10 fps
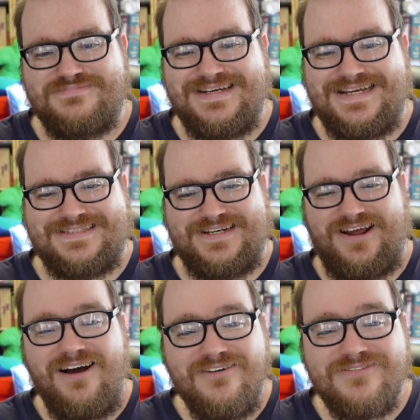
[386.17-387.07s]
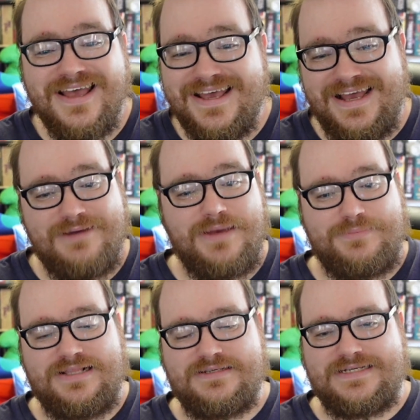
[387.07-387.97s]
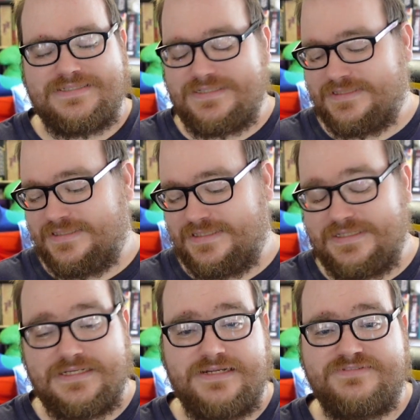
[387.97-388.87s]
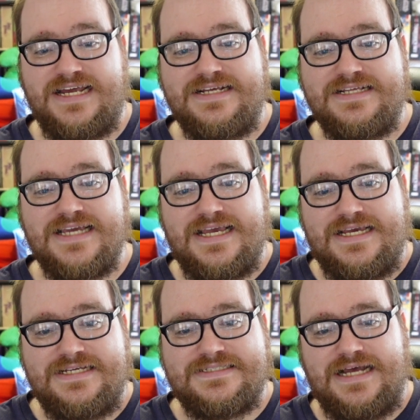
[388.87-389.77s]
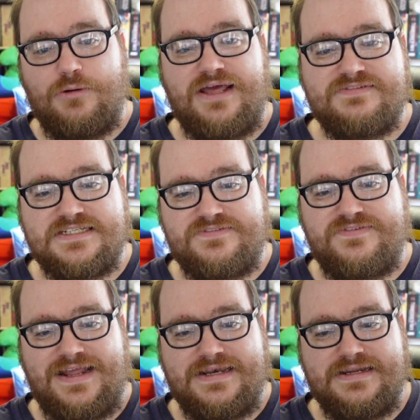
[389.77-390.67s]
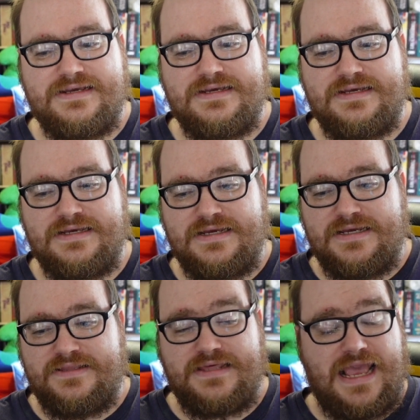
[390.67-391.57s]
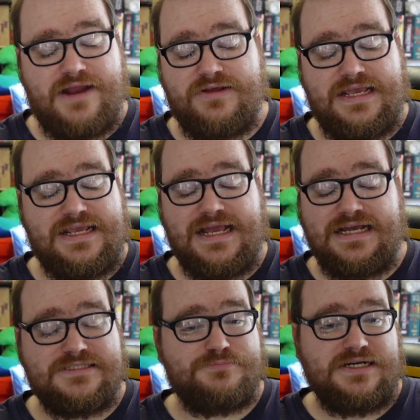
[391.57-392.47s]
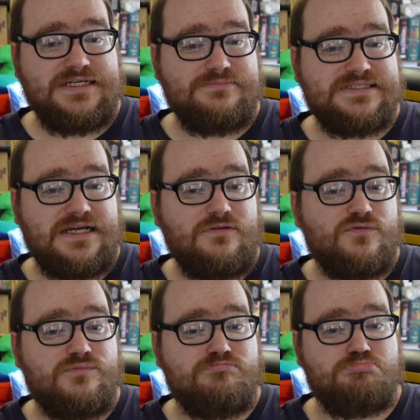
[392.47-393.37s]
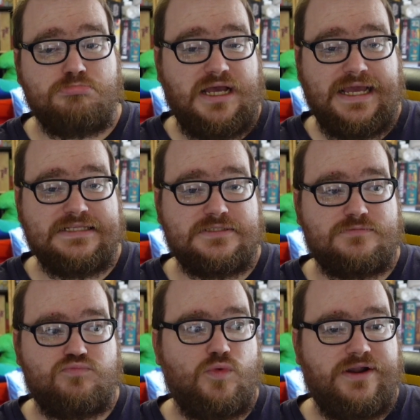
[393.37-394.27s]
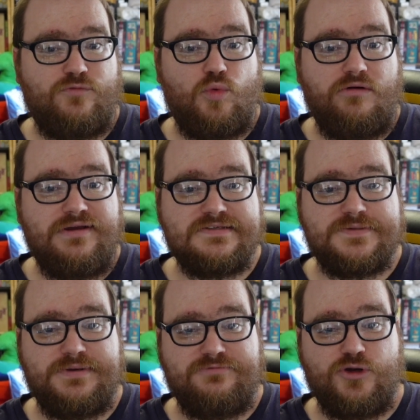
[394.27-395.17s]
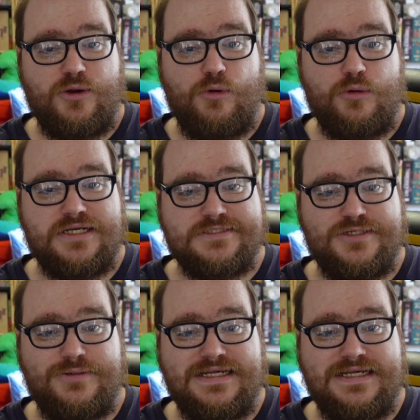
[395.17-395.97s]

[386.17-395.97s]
it's enough, and maybe it'll get started. And the Lieutenant is now left to defend the area he has by himself against whatever warriors have been reawoken. So